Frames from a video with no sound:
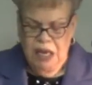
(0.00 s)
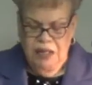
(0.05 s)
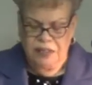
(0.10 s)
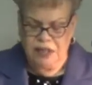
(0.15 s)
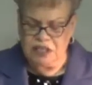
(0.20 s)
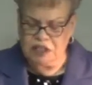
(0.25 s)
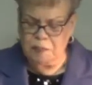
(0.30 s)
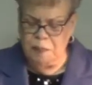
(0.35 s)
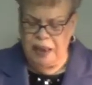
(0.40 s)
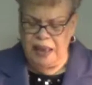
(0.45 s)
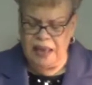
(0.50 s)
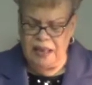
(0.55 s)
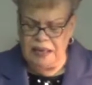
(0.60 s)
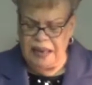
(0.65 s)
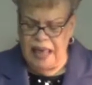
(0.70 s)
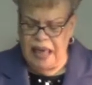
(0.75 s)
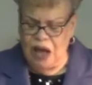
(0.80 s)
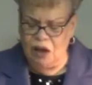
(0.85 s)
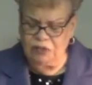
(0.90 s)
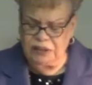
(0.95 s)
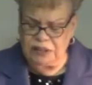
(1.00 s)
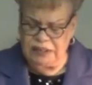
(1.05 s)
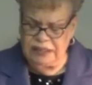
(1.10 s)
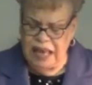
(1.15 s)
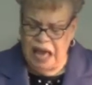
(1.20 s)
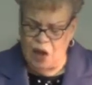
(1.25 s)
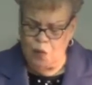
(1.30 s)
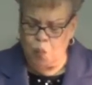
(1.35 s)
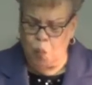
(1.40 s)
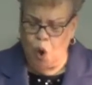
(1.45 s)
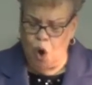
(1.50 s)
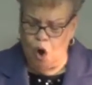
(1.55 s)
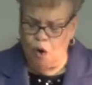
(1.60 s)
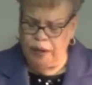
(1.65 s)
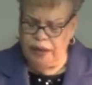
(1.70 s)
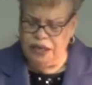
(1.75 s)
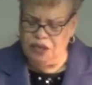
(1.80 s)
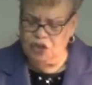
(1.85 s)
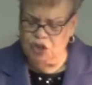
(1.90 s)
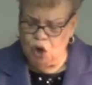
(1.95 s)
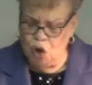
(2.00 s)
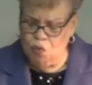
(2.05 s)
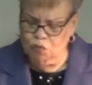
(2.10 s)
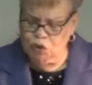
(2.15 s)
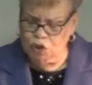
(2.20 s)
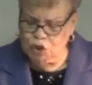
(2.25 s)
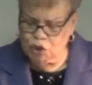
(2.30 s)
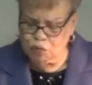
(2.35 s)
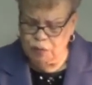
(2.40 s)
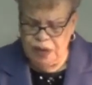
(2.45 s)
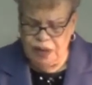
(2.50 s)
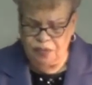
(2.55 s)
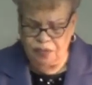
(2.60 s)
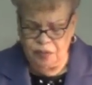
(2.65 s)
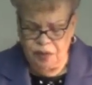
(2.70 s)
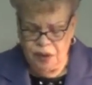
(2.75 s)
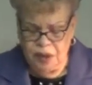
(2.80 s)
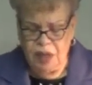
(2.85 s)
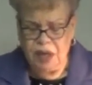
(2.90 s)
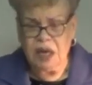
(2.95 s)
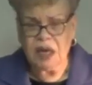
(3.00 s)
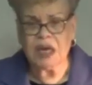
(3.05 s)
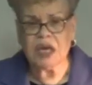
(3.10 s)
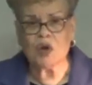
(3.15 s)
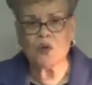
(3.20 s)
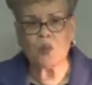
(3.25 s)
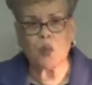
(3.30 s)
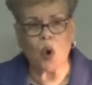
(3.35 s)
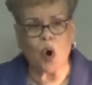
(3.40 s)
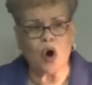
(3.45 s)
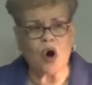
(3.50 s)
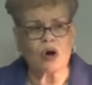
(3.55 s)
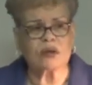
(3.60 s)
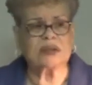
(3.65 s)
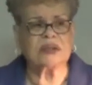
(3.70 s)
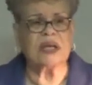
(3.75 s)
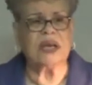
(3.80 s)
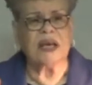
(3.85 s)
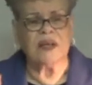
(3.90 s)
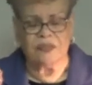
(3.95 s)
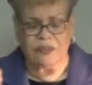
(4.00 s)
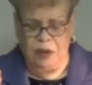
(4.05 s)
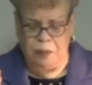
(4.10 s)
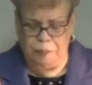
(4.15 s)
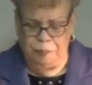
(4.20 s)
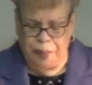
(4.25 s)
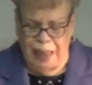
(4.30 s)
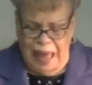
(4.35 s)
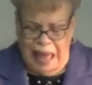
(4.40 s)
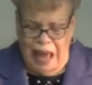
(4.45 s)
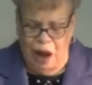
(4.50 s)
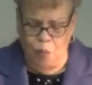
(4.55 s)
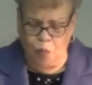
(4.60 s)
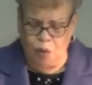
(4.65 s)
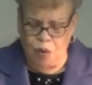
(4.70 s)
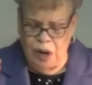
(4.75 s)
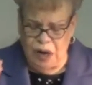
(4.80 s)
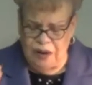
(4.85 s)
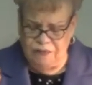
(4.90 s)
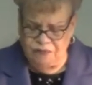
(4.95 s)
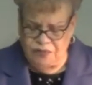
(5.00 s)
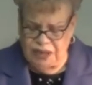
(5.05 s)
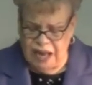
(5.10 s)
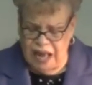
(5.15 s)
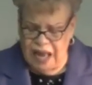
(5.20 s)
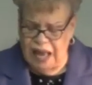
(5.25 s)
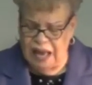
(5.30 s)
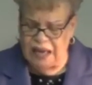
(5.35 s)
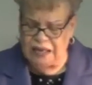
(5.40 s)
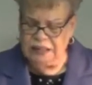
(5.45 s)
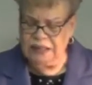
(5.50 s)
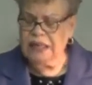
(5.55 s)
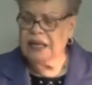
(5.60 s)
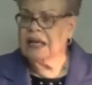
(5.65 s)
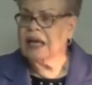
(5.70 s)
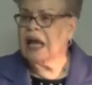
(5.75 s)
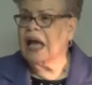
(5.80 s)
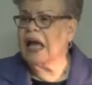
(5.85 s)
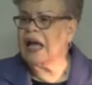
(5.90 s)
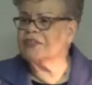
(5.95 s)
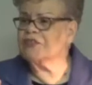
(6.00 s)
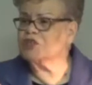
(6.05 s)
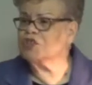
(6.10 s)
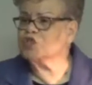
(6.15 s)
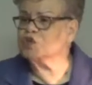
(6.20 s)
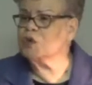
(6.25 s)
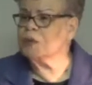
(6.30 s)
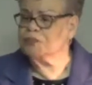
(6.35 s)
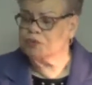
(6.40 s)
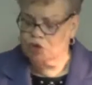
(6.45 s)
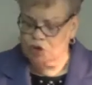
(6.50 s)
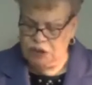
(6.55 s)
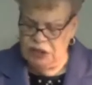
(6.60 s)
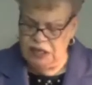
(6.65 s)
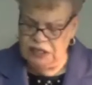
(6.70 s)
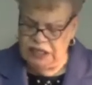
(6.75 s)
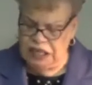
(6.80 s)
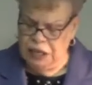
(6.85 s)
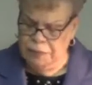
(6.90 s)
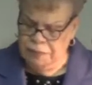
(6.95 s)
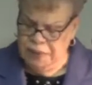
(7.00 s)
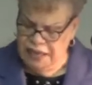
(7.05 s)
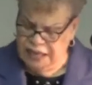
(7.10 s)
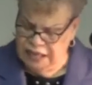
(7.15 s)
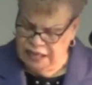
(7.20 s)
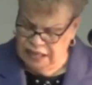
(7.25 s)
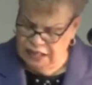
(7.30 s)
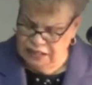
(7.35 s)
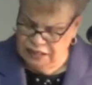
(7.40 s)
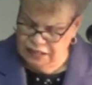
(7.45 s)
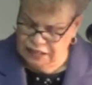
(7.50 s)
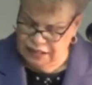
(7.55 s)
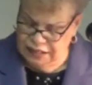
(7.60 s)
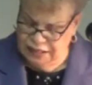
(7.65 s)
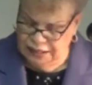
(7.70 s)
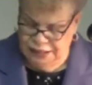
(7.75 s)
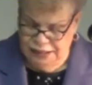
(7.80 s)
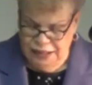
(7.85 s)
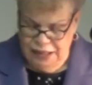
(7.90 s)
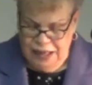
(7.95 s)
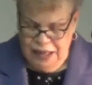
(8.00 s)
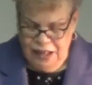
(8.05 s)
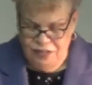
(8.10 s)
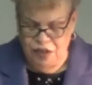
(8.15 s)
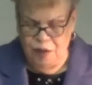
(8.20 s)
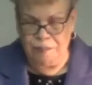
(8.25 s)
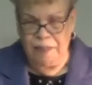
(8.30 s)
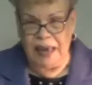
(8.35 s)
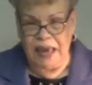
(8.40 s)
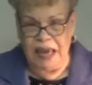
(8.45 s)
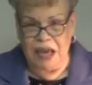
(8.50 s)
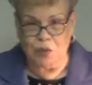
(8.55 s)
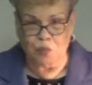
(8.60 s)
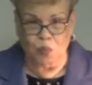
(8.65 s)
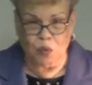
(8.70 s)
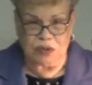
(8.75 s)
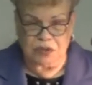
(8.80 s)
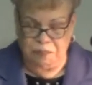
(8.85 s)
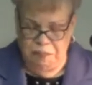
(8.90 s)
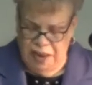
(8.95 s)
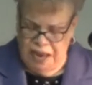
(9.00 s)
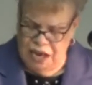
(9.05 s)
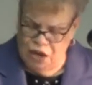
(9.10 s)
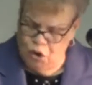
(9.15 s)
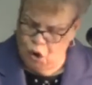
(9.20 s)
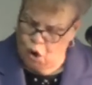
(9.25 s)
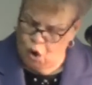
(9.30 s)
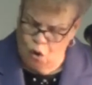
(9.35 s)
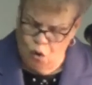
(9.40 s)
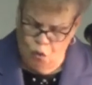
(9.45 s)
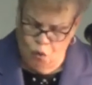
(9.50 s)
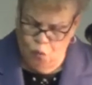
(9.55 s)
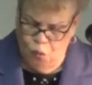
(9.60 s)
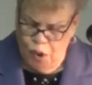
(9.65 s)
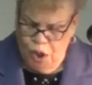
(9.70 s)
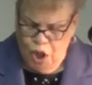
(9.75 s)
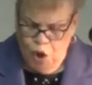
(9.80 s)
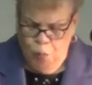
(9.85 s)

This mm-hmm. man now did not walk in his own strength, he walked in the power of God. Yes. And the scripture says immediately mm. the man yes. was made well. whole.